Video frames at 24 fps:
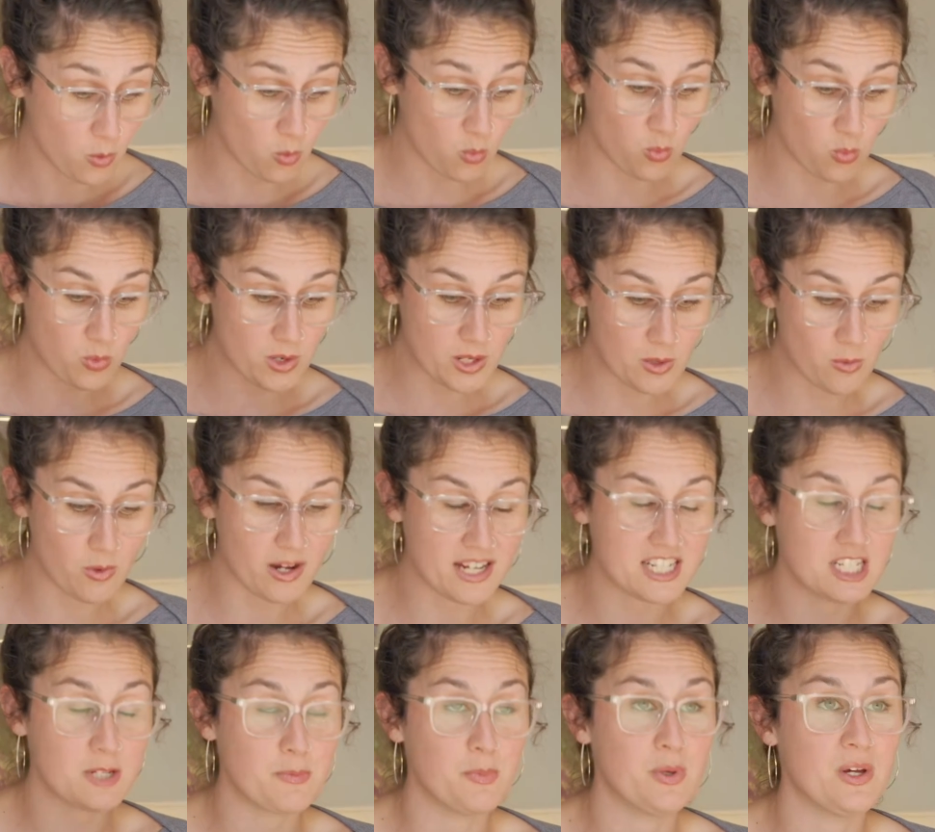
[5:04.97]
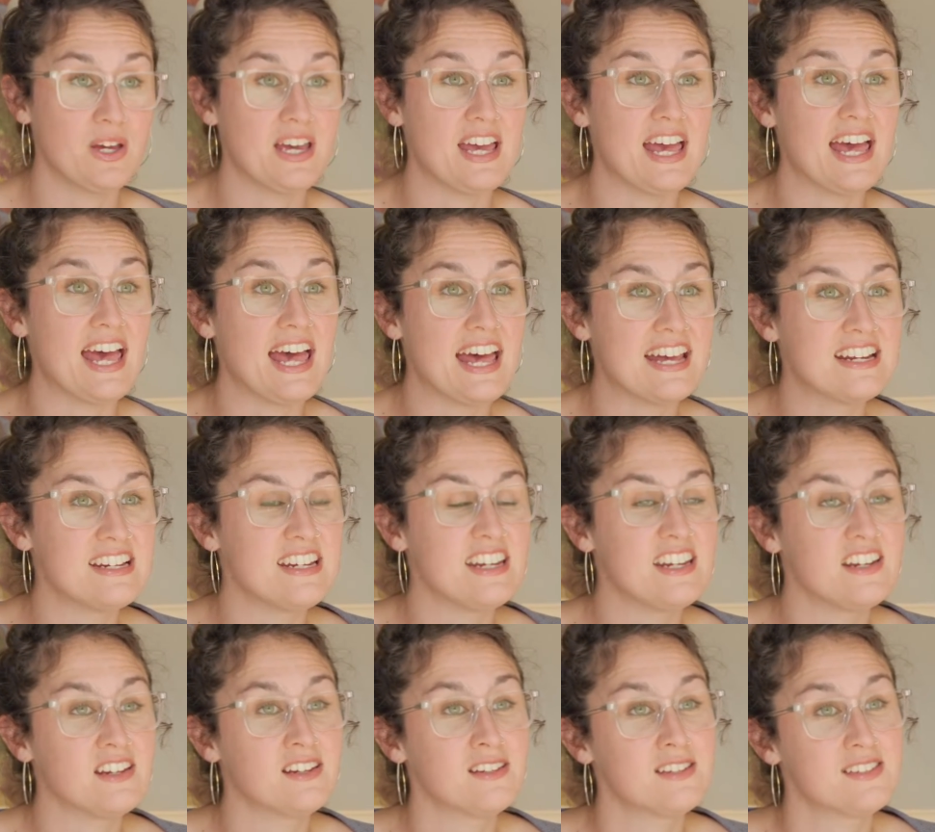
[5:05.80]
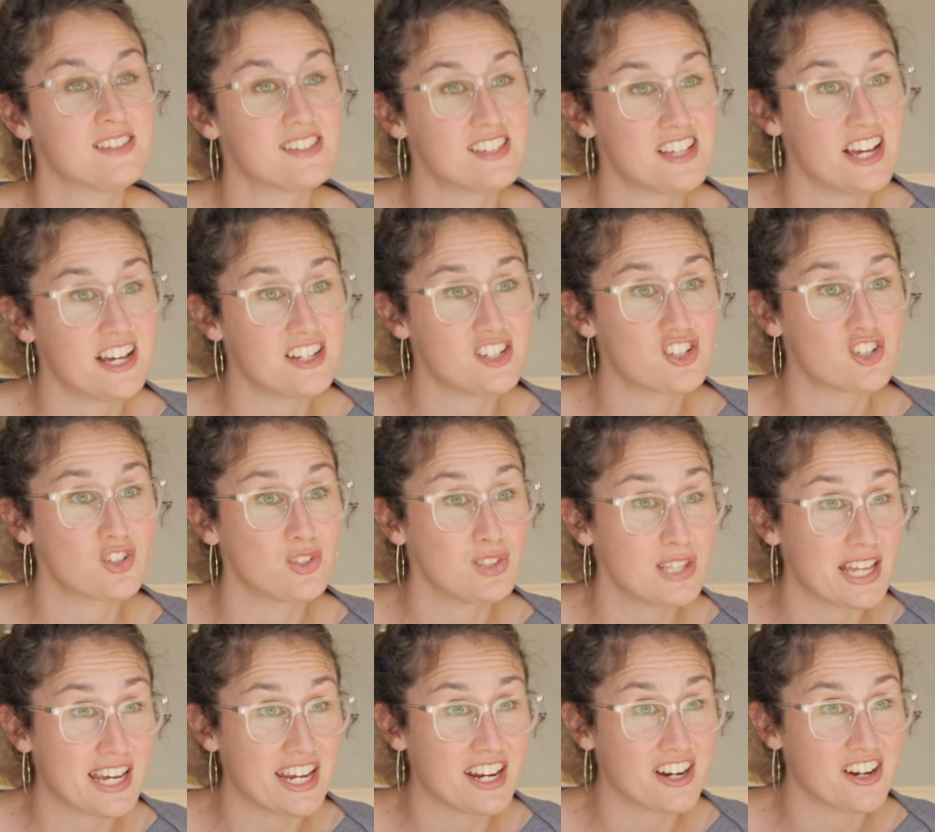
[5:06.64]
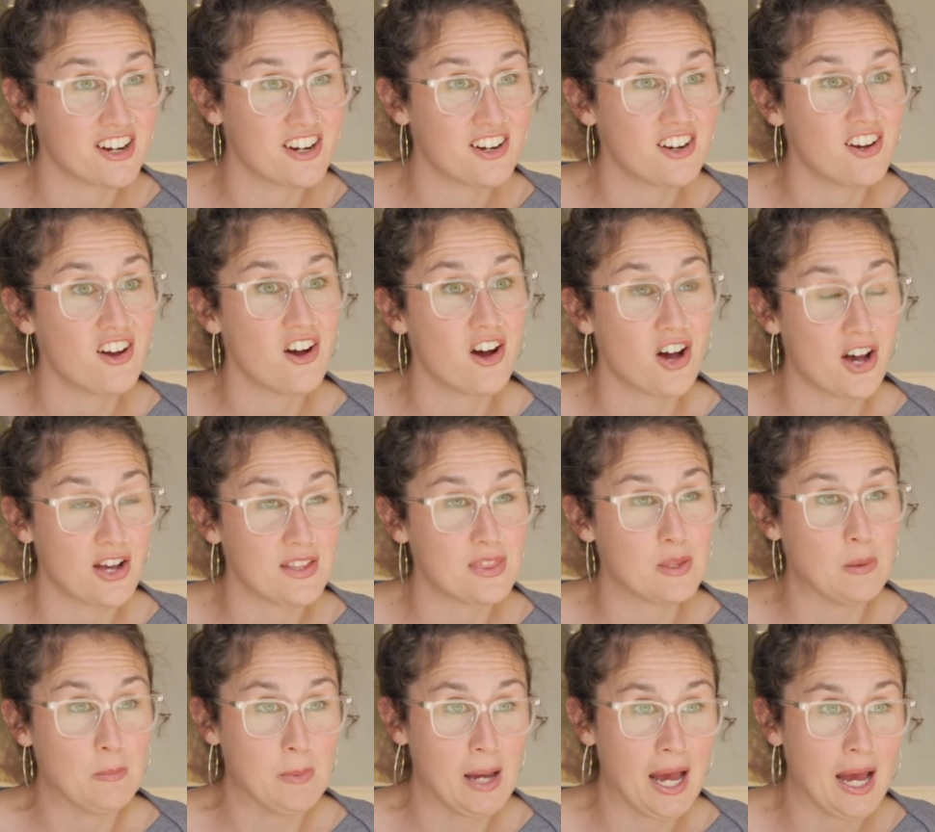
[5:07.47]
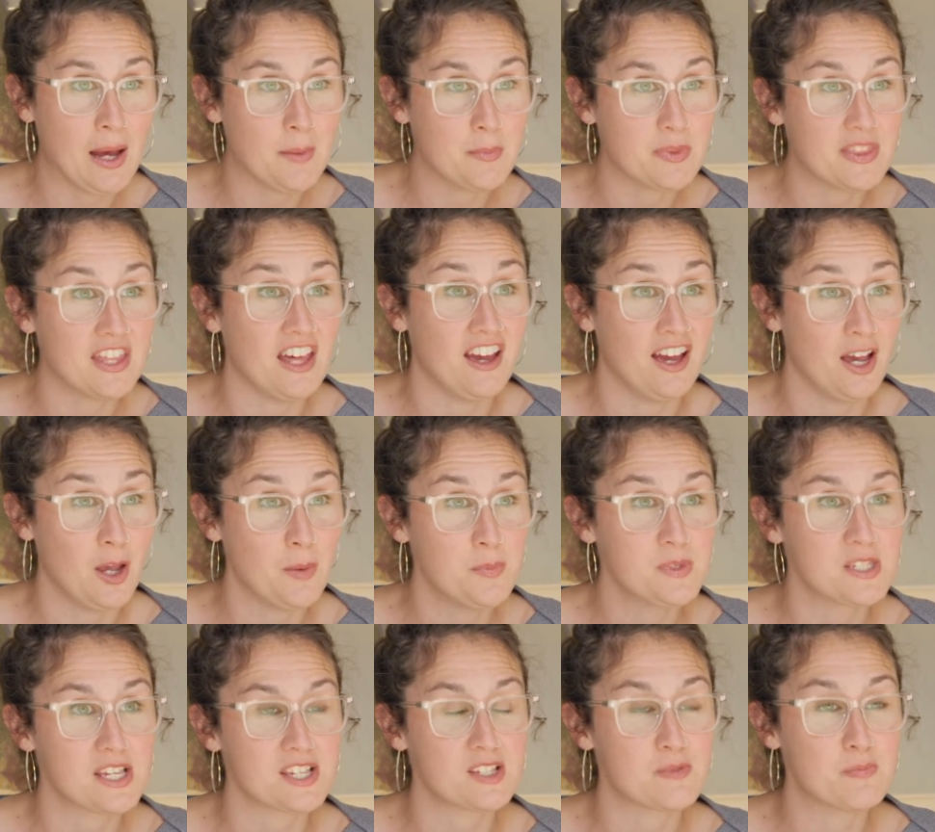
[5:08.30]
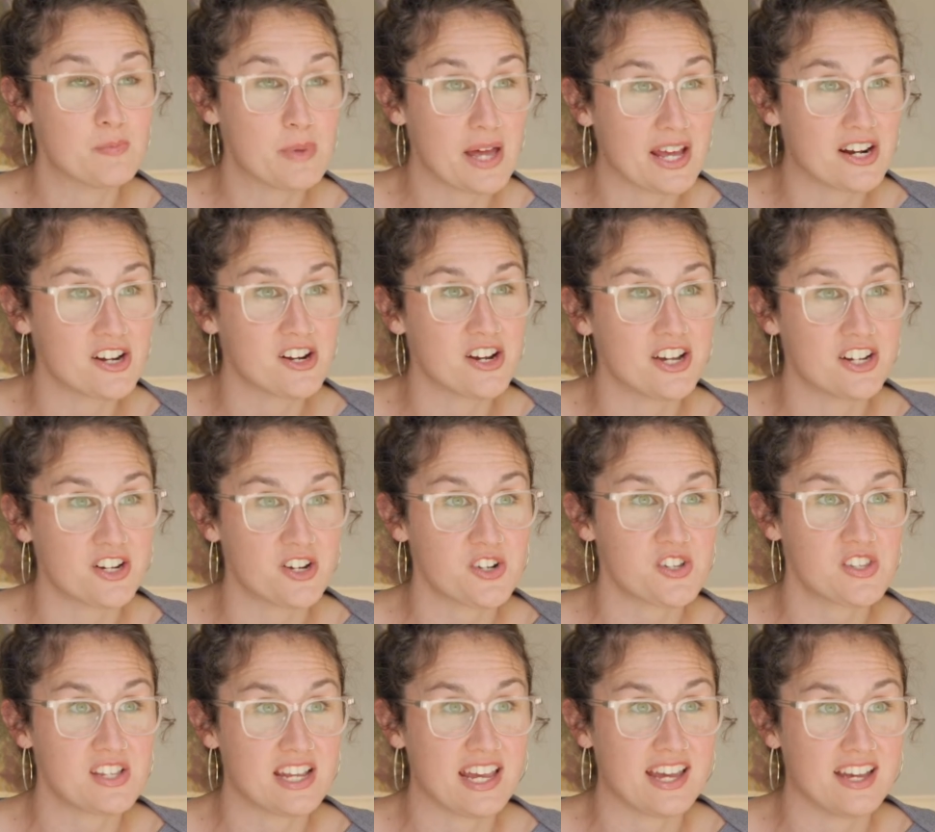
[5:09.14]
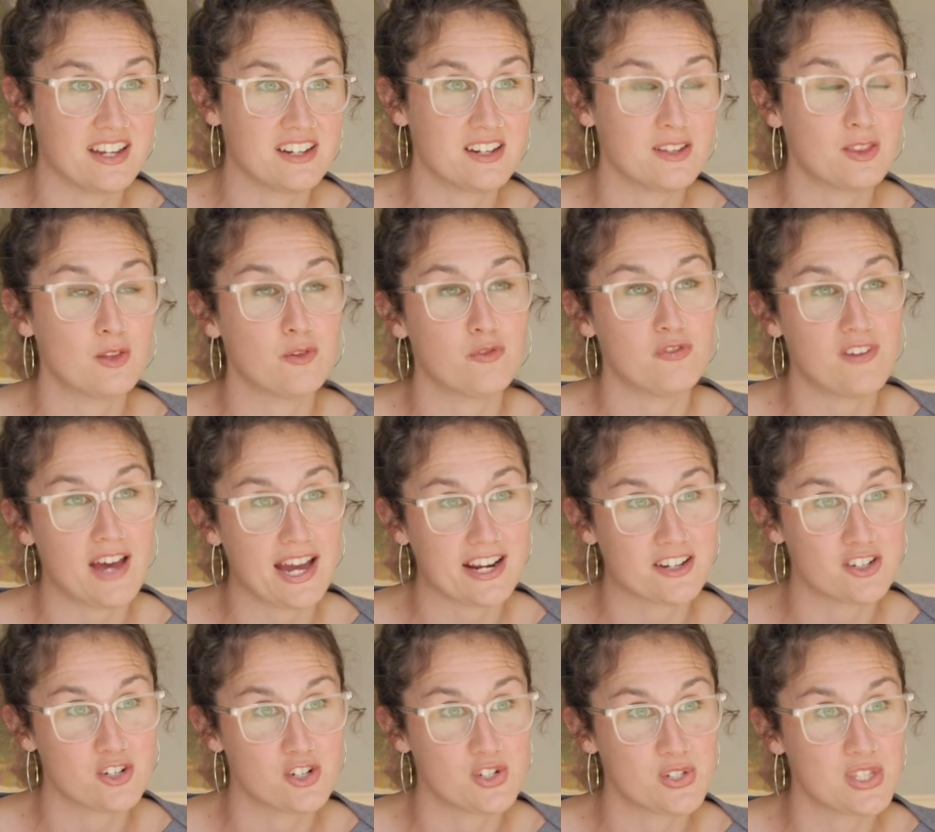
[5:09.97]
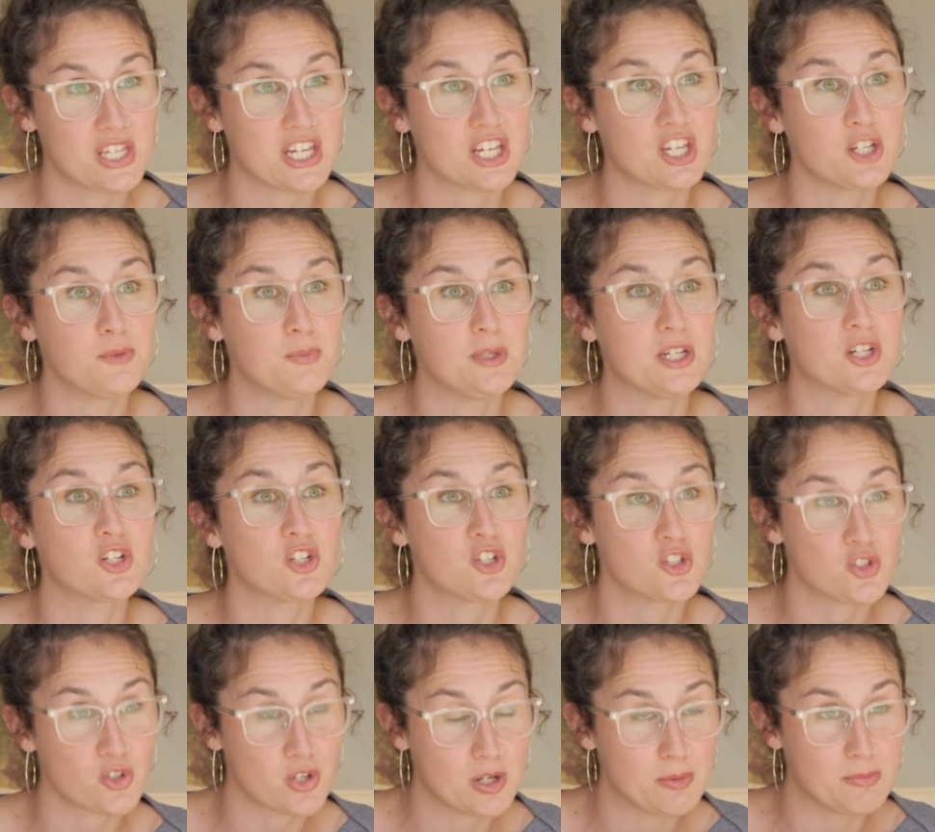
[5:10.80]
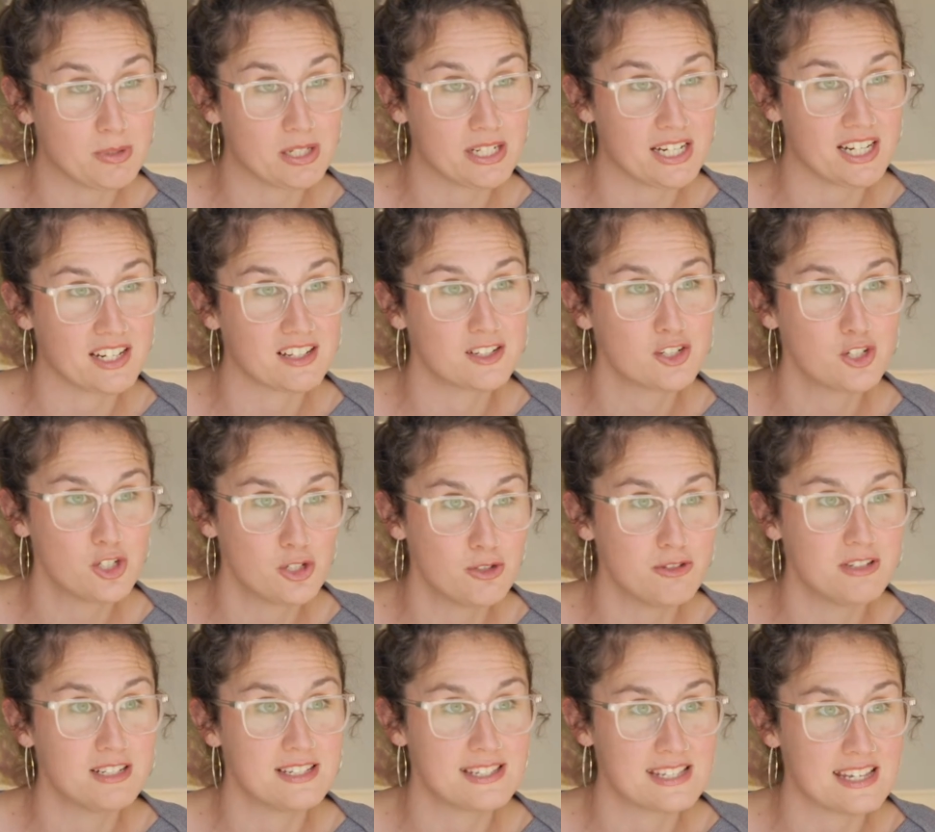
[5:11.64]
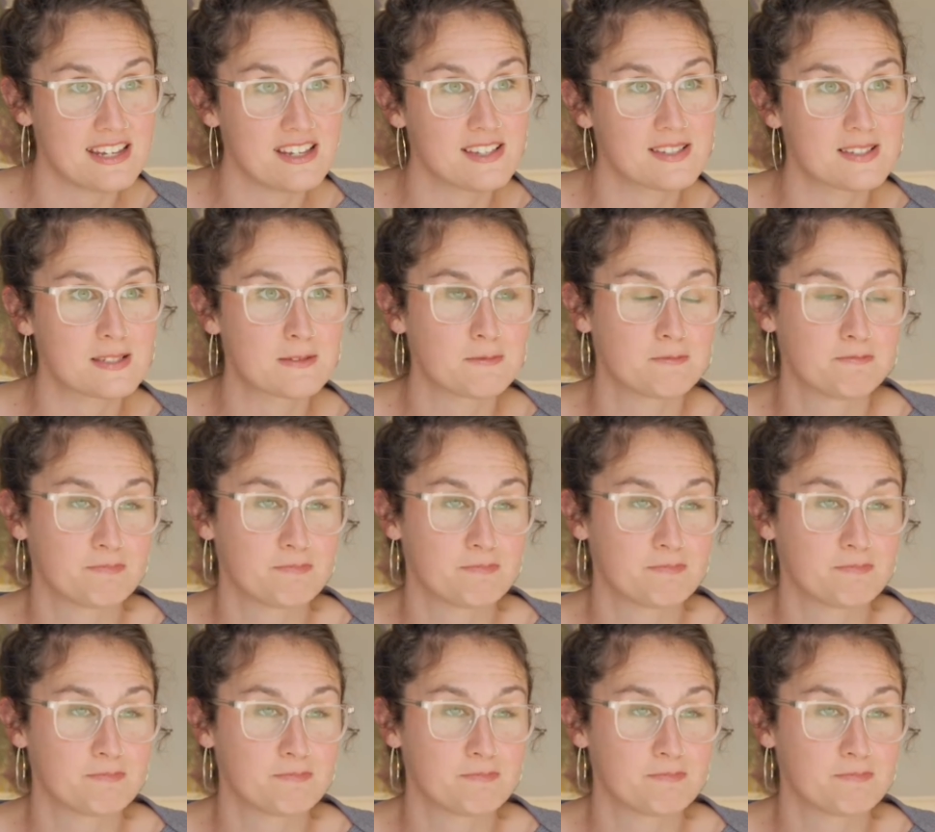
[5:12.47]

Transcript: we want to put any such layer on the map that helps us better understand the factors that could be contributing to disease.